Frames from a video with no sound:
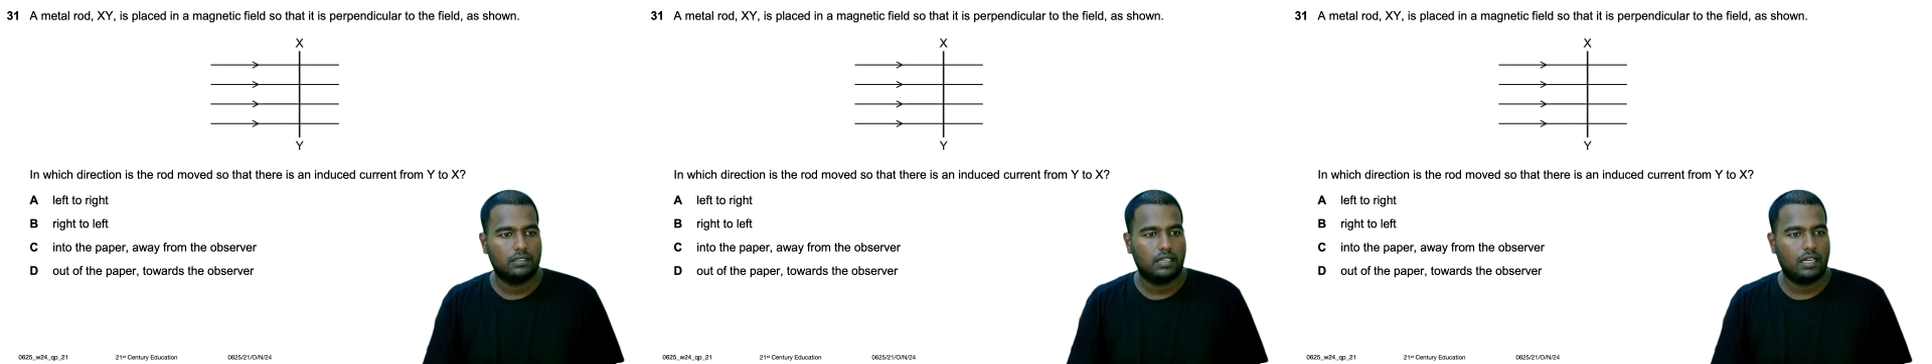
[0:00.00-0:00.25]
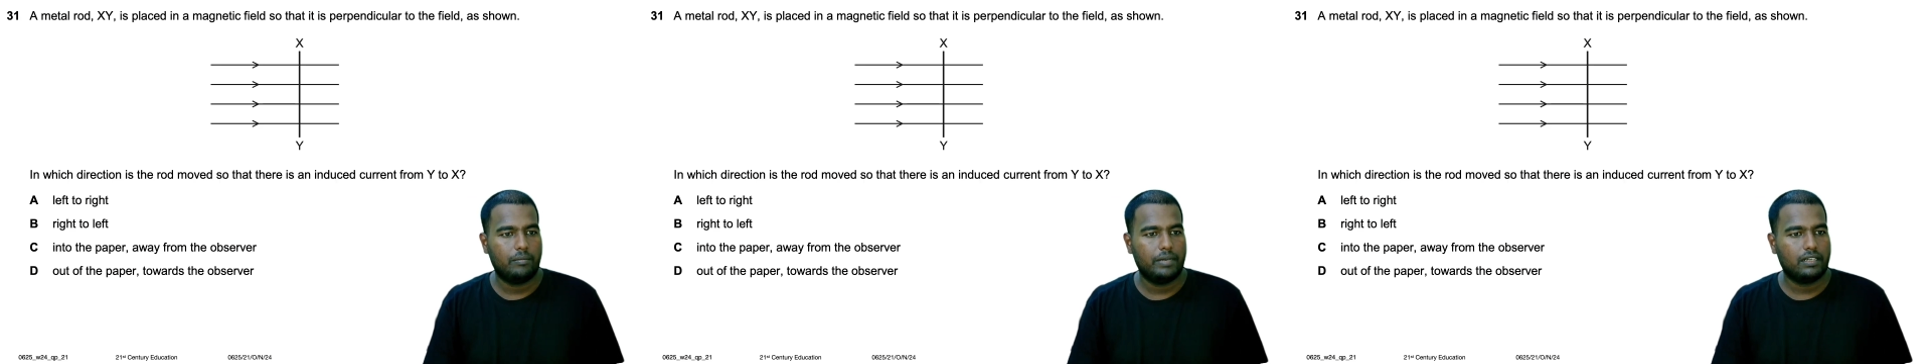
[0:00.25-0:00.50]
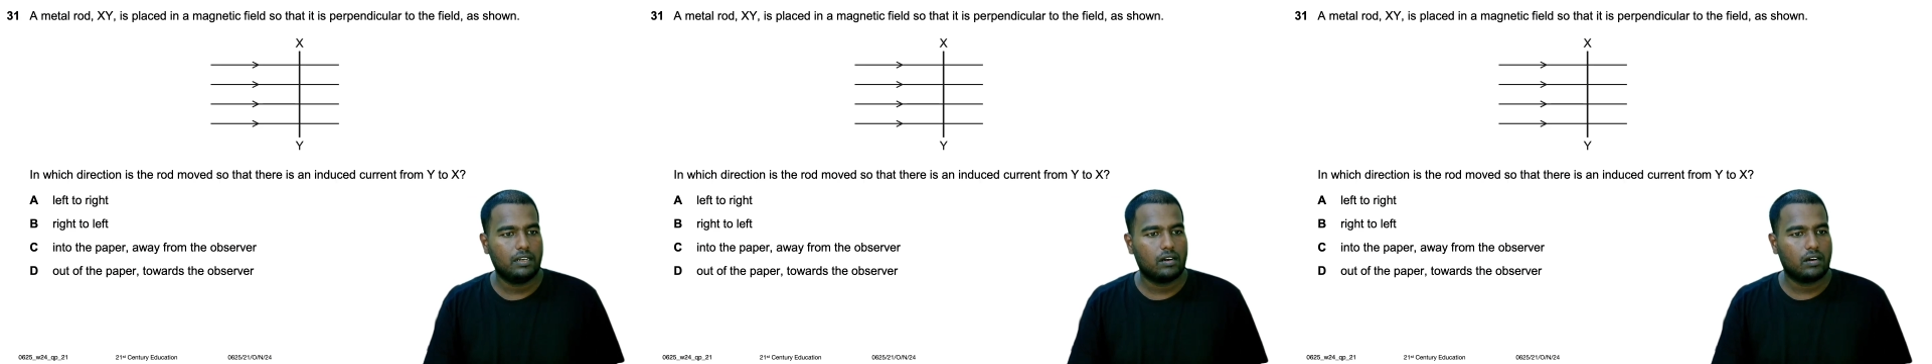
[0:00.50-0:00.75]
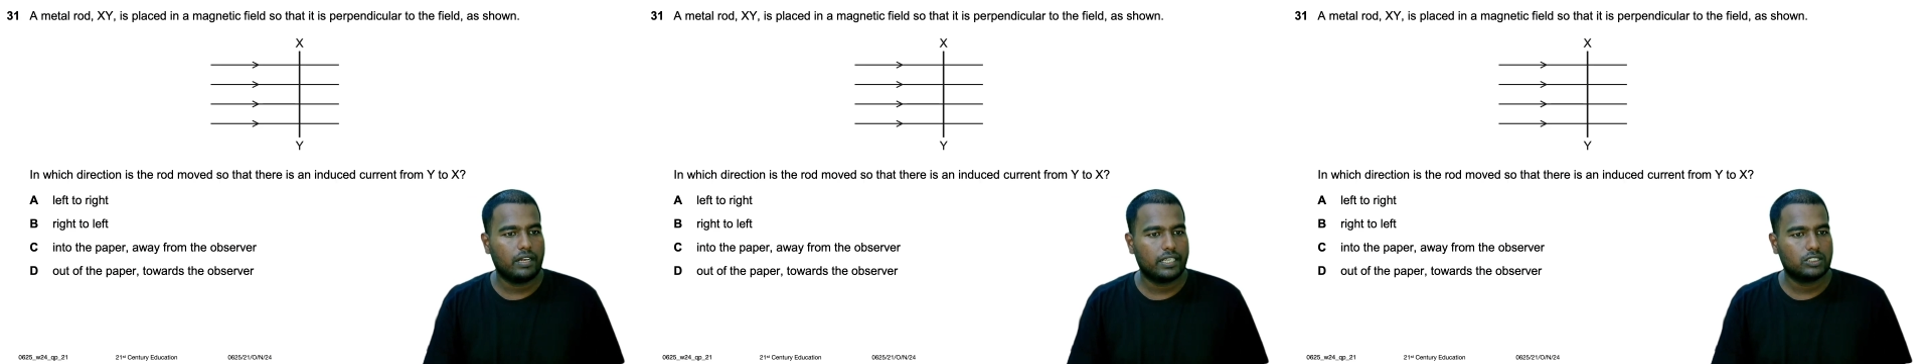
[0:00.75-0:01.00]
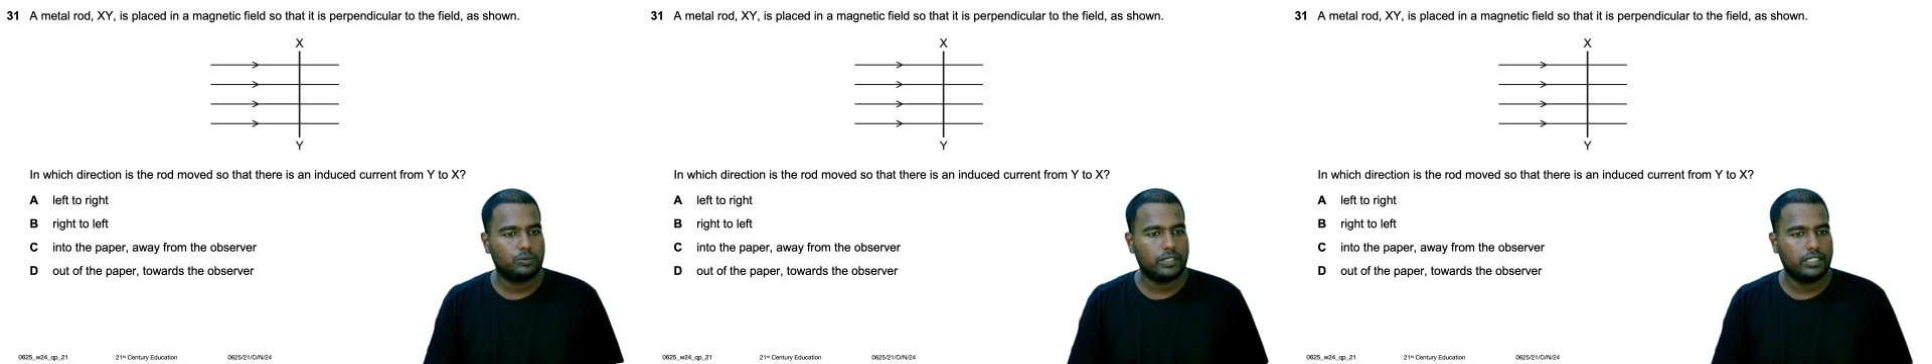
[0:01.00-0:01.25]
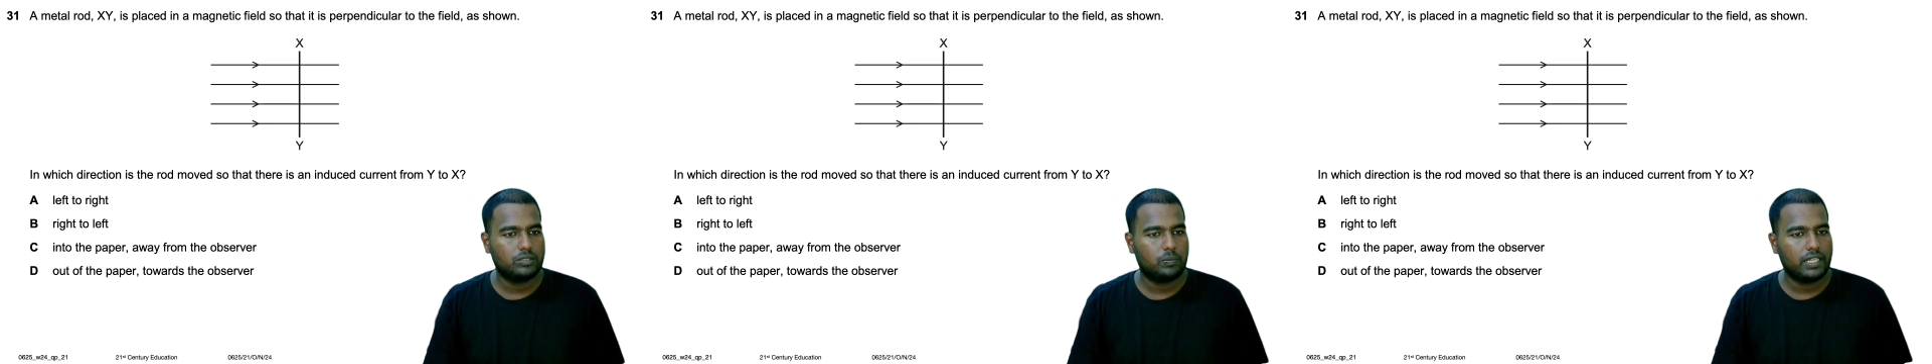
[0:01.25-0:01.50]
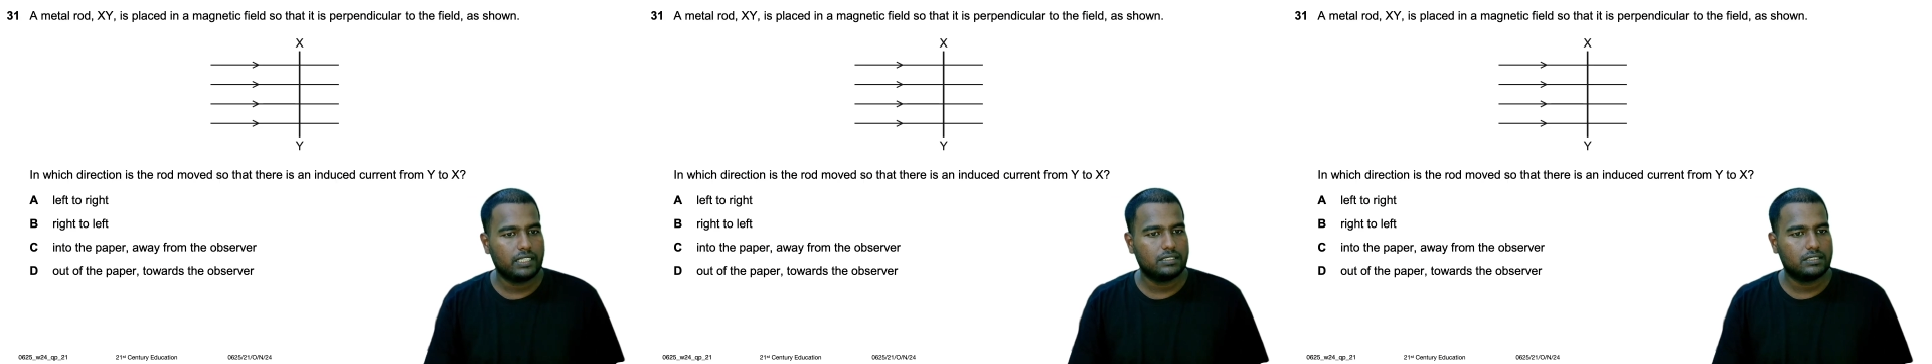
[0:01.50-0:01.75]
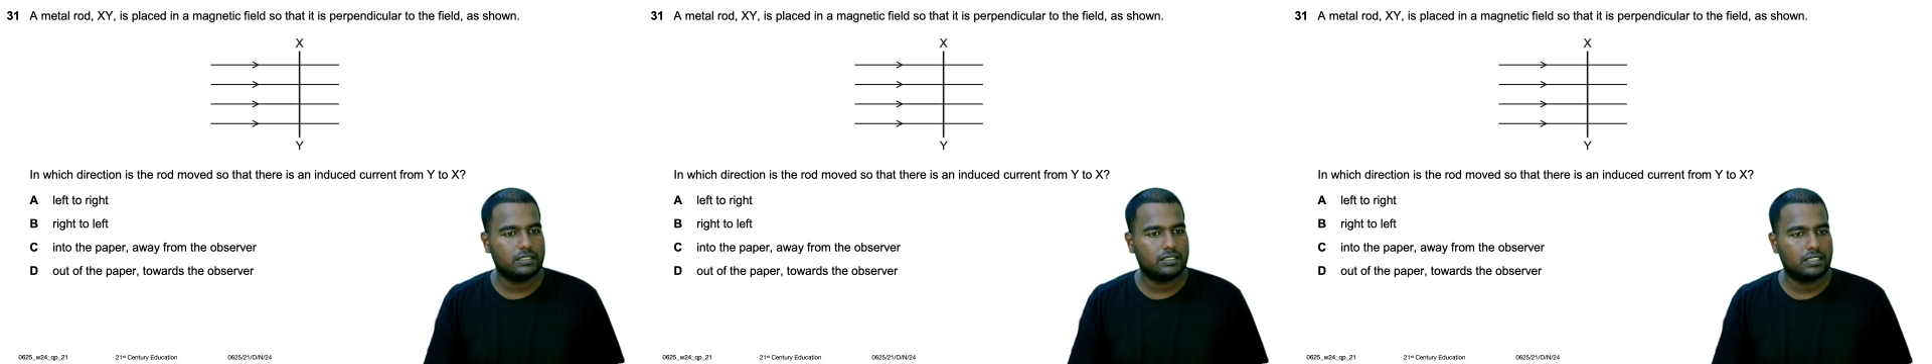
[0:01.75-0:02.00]
A metal rod XY is
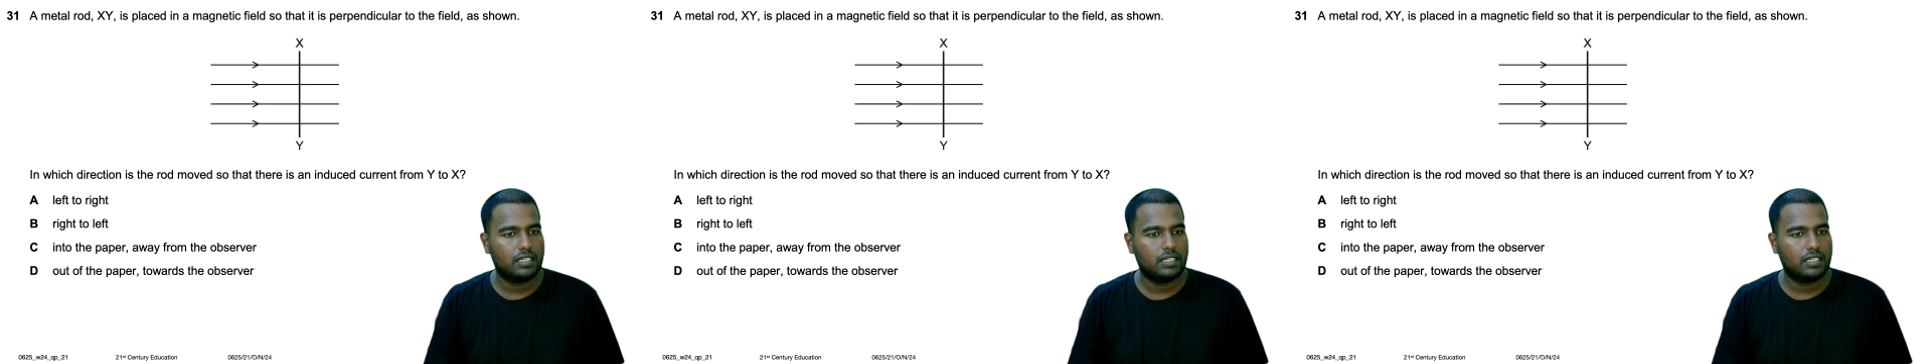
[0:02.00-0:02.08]
placed